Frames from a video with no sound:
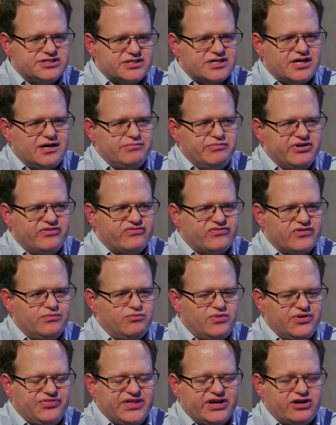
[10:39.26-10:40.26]
is coming
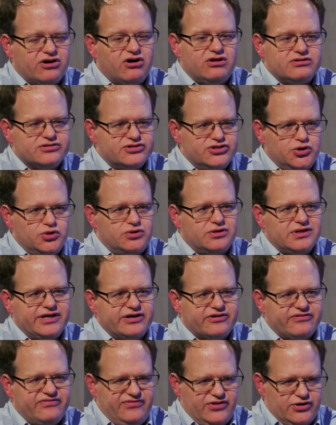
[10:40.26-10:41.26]
from what they call
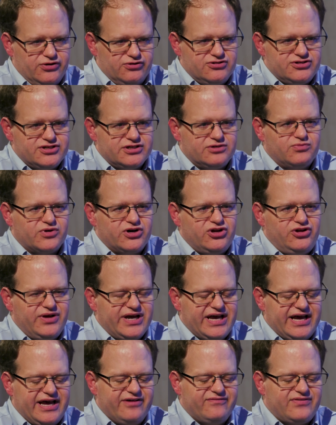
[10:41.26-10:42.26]
nuclear fusion, where you
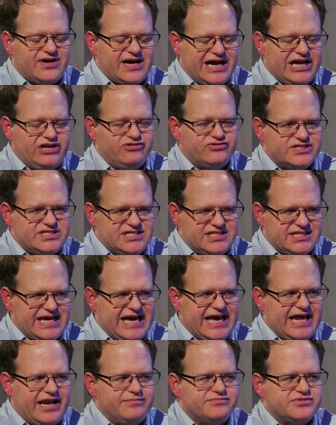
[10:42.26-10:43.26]
have hydrogen
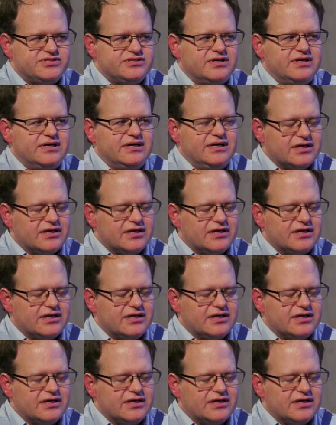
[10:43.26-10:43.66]
atoms